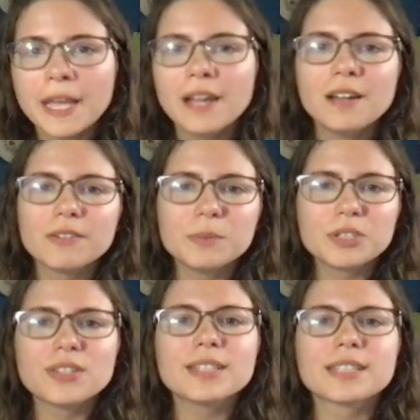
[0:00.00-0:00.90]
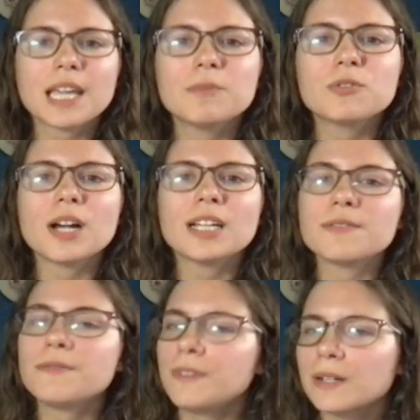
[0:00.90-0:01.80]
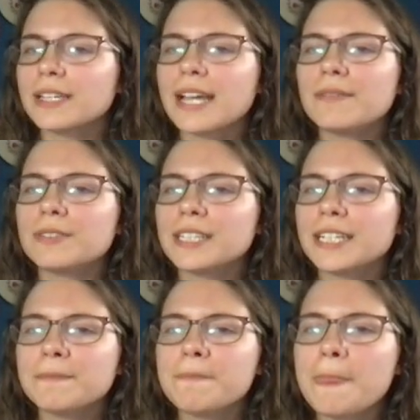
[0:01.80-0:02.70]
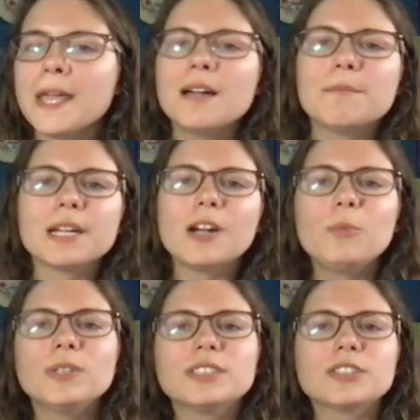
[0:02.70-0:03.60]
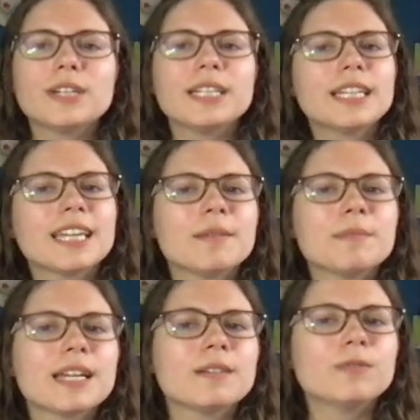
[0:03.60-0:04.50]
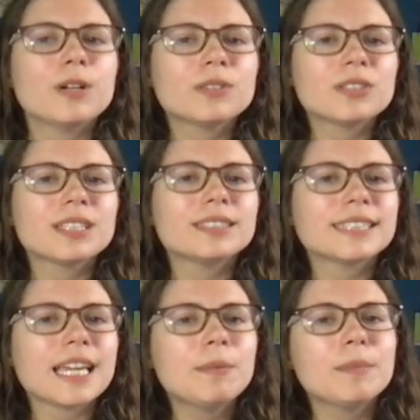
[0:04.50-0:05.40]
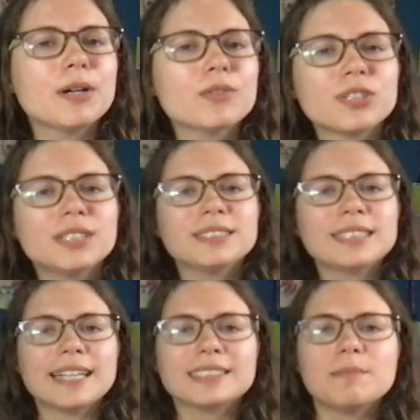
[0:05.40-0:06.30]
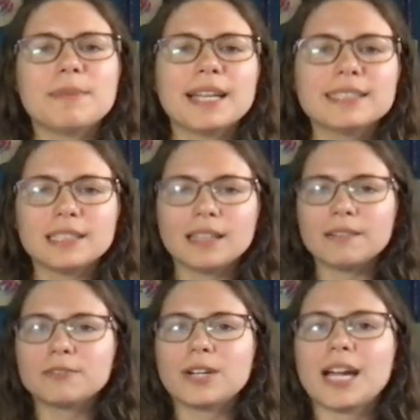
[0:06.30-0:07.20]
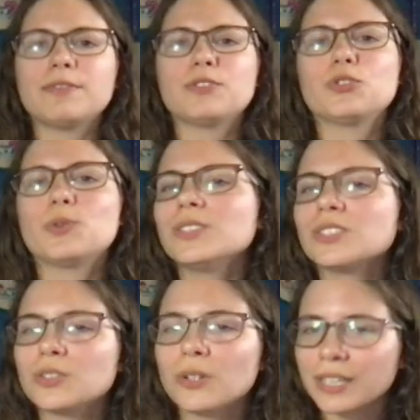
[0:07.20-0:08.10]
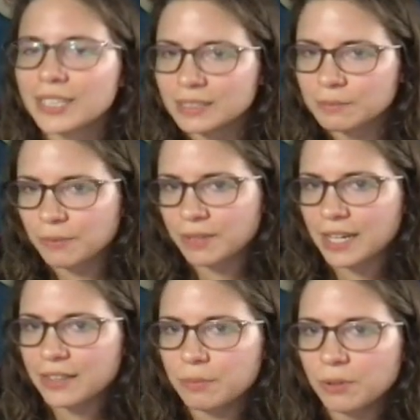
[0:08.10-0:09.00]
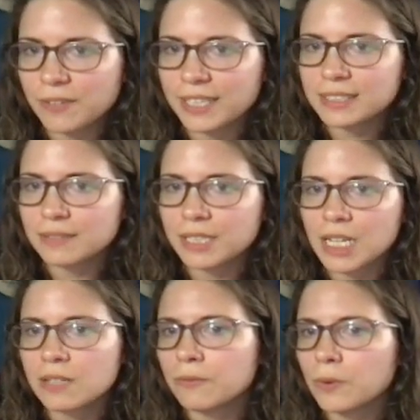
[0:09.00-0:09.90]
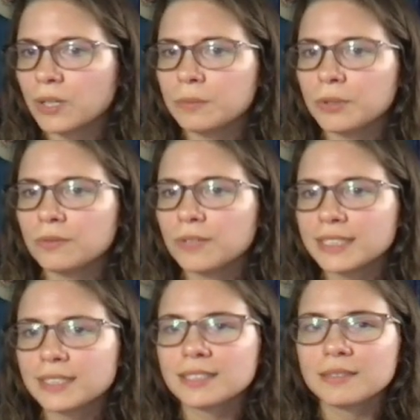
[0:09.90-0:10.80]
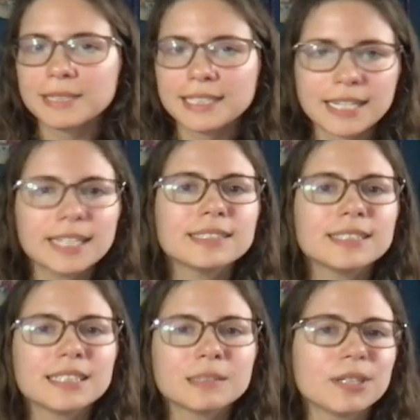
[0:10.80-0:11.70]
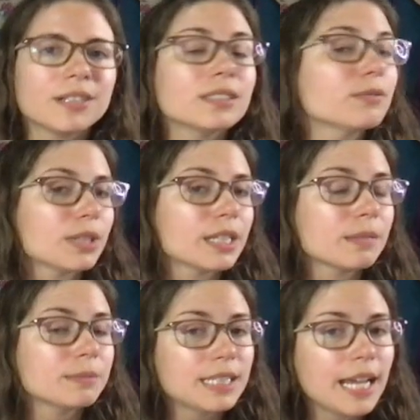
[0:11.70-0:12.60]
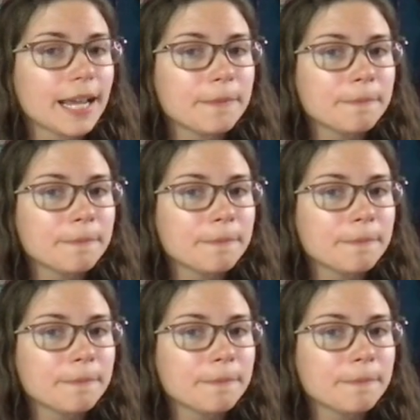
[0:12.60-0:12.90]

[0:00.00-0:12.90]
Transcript: from which this game draws fairly heavily. My hope was to create a game that evoked the same emotions as the best Lovecraft short stories, but without the pervasive and unavoidable racism that taints the experience of reading them today.